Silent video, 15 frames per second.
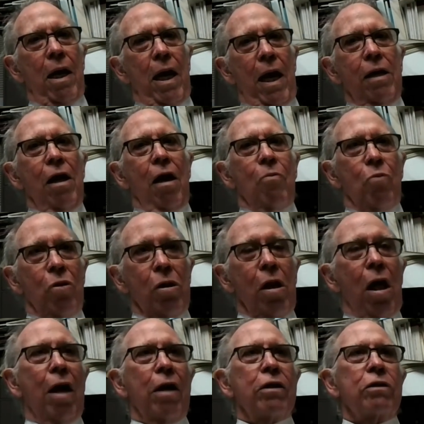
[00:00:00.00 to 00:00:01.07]
And I
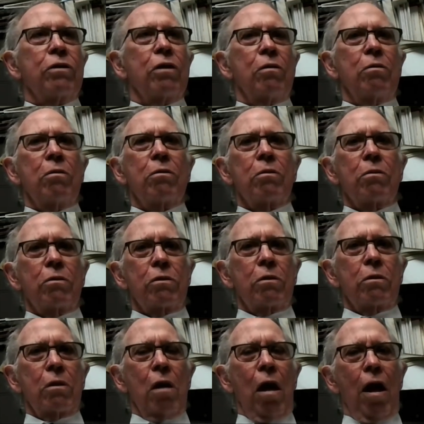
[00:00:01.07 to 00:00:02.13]
realized that
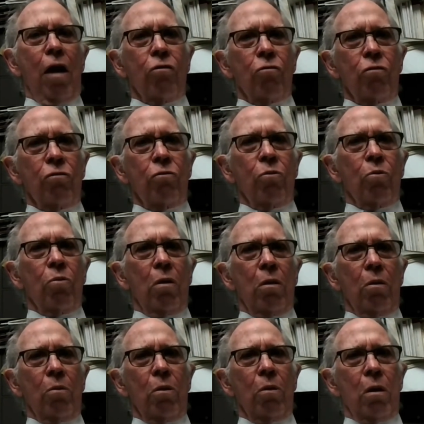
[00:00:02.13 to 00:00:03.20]
psychiatrists
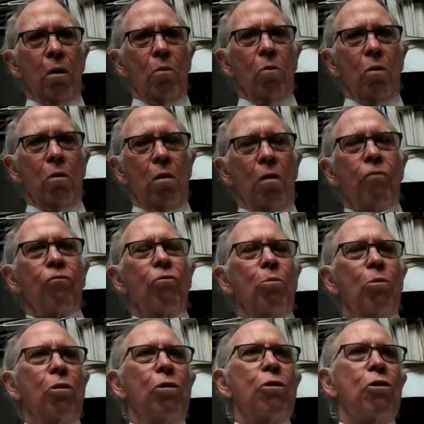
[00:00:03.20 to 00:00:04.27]
were
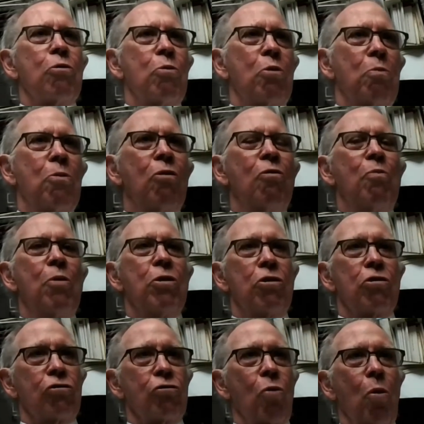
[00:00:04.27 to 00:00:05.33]
unfamiliar with movement
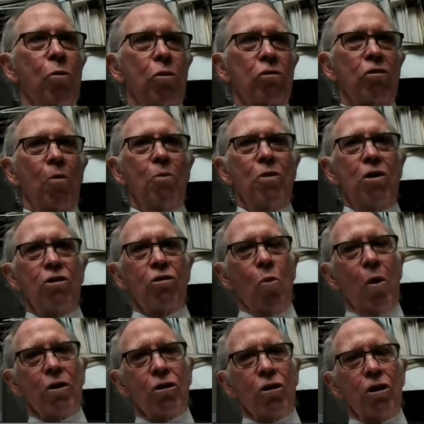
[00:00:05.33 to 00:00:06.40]
disorder. Some of these
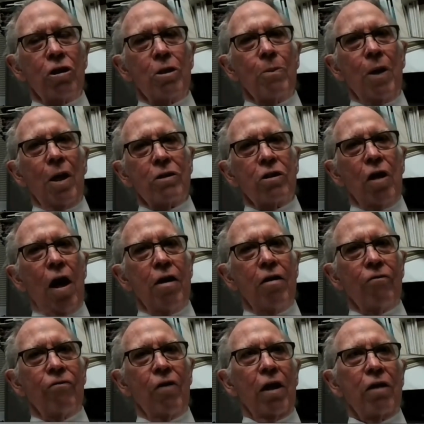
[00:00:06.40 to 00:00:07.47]
questions about side
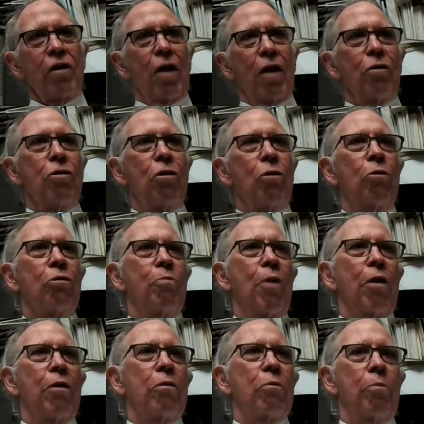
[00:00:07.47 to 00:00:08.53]
effects had to do with
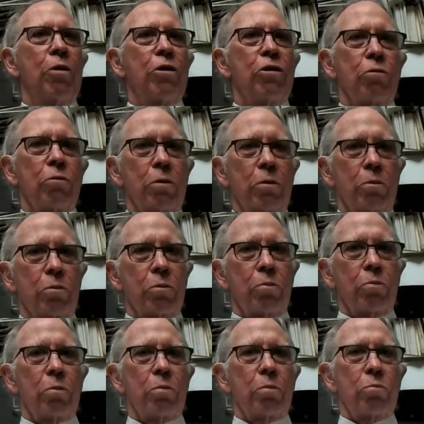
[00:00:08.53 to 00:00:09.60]

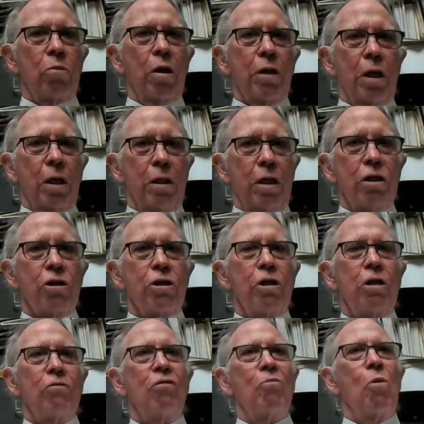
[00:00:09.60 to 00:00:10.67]

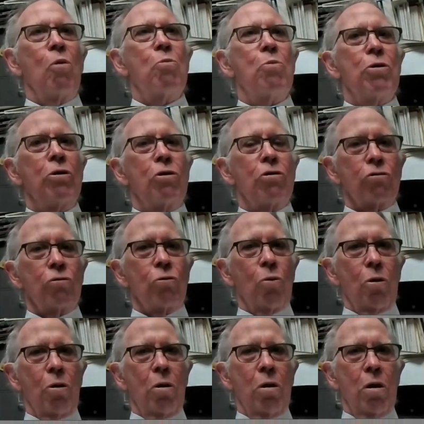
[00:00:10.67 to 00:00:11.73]
misrecognition of a movement
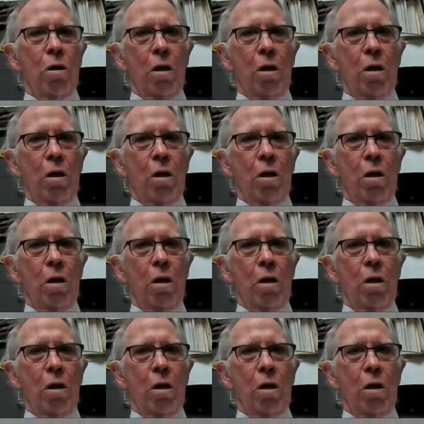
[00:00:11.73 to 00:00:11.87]
disorder.